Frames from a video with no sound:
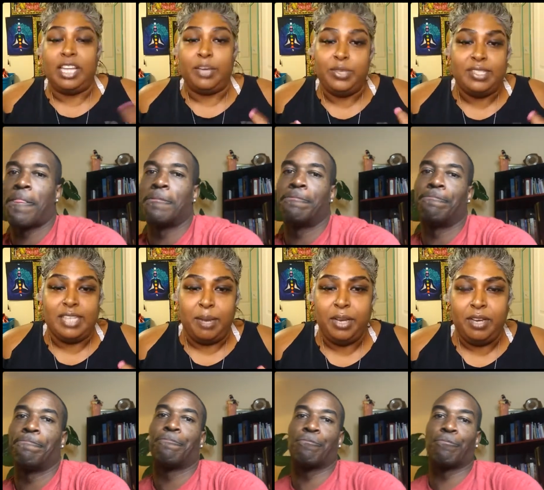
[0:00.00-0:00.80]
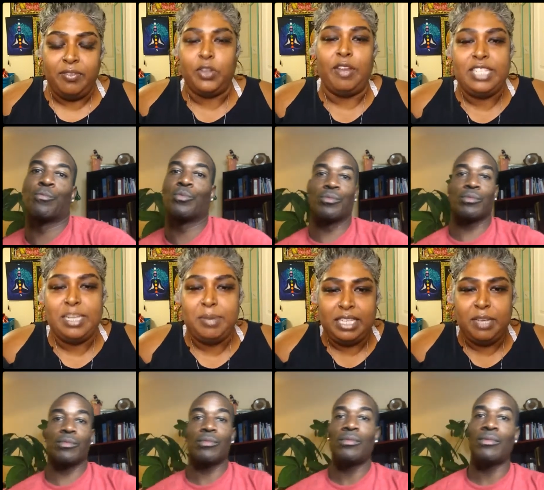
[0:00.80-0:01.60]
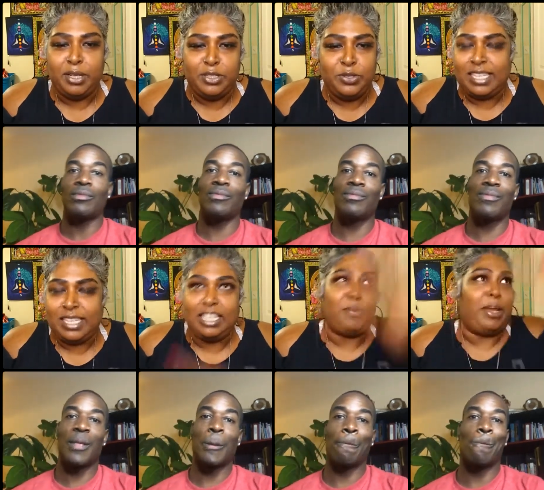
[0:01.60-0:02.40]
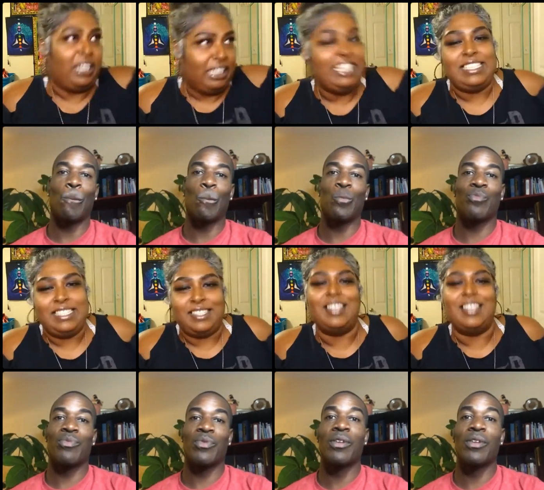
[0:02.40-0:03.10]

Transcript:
Speaker 1: like we said, I'm not even going. Every time I think about tools, I think about the list.